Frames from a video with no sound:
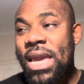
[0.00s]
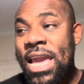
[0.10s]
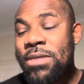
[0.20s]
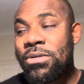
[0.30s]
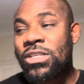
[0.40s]

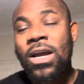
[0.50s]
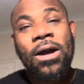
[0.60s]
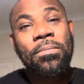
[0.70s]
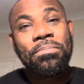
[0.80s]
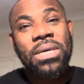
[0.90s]
able to
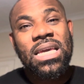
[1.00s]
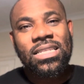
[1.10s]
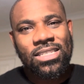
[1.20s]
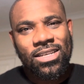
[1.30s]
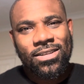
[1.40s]

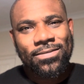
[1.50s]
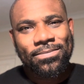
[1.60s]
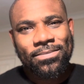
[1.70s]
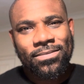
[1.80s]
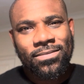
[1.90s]
compete
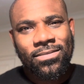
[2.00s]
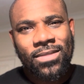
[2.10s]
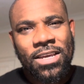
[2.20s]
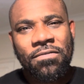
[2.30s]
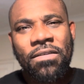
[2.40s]

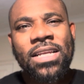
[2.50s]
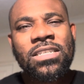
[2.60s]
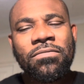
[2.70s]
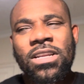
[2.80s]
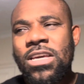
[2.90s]

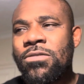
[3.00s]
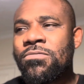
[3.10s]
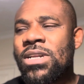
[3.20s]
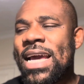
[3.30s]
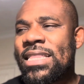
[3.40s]
effectively
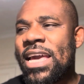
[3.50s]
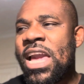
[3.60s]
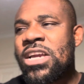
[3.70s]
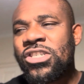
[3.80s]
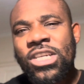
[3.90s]
with like the
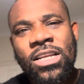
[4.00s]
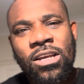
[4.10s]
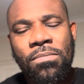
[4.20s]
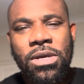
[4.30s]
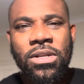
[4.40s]
Asian
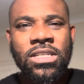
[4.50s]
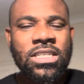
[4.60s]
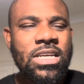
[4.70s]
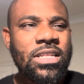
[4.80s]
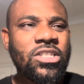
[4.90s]

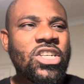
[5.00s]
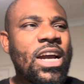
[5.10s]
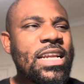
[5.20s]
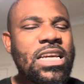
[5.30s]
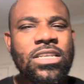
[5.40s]
community, the
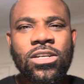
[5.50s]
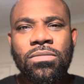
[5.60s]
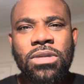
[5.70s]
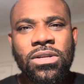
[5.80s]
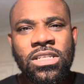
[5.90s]
Chinese
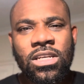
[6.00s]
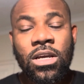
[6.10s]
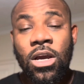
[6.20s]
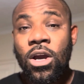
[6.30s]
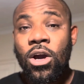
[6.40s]
community.
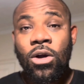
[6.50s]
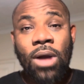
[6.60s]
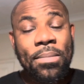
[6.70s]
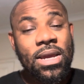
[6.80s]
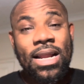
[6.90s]
I
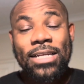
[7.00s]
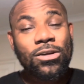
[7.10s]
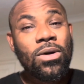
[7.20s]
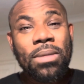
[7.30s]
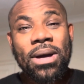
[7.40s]
mean, I
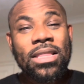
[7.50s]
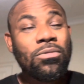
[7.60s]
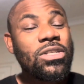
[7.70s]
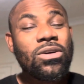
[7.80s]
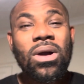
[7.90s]
talk about them.
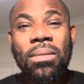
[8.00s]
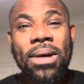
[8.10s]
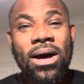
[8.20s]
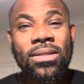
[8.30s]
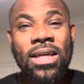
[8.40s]
We talk
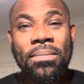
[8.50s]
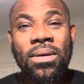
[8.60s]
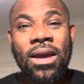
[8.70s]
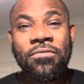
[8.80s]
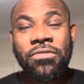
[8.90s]
about them
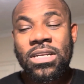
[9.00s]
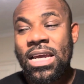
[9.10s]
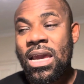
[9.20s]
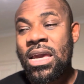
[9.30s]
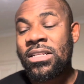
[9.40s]
every
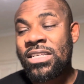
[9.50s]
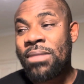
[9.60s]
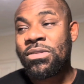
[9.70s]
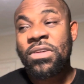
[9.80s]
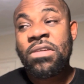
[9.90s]
day in terms
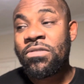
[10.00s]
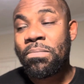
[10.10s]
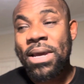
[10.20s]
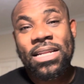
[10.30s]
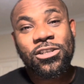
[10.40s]
of even
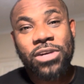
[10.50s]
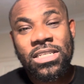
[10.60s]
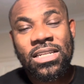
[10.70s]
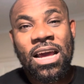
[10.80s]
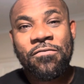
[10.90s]

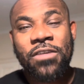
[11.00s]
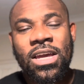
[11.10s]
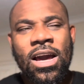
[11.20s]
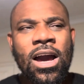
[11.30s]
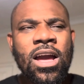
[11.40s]
penetrating
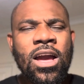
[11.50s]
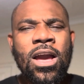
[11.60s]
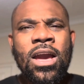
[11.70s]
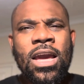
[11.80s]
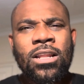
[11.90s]
Africa.
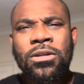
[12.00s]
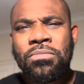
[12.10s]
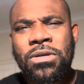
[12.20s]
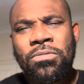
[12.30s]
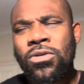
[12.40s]
A lot of
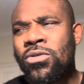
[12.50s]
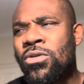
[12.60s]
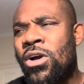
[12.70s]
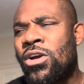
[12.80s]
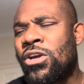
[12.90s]
people,
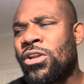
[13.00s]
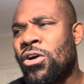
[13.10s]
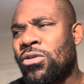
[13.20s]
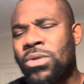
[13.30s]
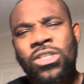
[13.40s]
you know,
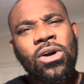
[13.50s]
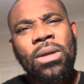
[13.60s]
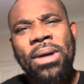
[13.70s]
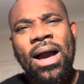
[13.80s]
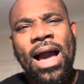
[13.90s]
we talk
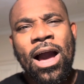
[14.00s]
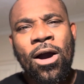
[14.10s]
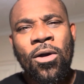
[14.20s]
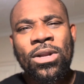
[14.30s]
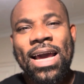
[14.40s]
about
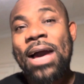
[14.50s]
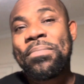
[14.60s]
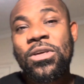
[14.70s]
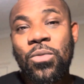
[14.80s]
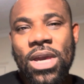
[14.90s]
how
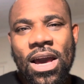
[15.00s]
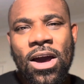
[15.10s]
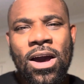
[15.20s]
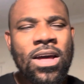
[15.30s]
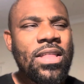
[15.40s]
unhappy we
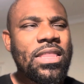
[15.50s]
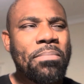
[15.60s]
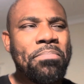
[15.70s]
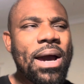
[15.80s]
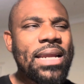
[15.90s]
are. They're
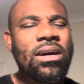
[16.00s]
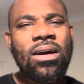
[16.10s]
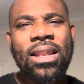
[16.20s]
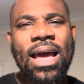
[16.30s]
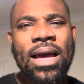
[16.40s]
buying our
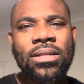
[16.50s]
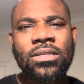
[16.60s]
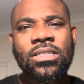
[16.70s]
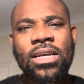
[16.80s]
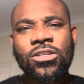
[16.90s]

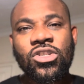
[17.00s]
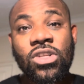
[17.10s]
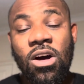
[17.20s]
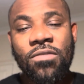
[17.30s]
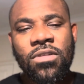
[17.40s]
lands and
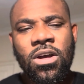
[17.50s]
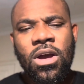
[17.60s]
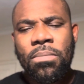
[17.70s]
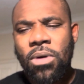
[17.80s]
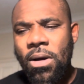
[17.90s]
stuff.
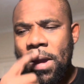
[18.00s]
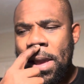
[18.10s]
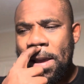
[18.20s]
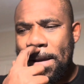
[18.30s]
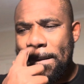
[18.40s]
But
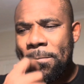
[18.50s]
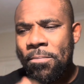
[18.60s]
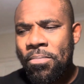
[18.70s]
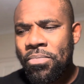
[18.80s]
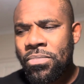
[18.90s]

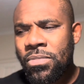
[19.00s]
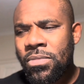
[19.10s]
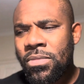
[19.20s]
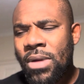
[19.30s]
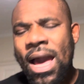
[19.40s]

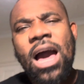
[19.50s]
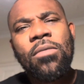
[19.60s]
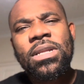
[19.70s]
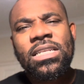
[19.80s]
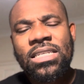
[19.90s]
how
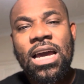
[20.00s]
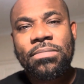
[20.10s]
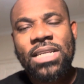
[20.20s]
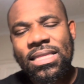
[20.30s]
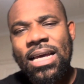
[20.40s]
many times,
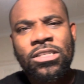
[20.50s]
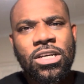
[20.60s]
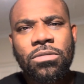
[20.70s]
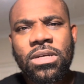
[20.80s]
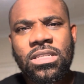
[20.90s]
like that
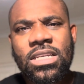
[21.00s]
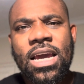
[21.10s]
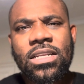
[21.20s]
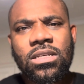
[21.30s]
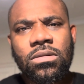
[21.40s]
gentleman said,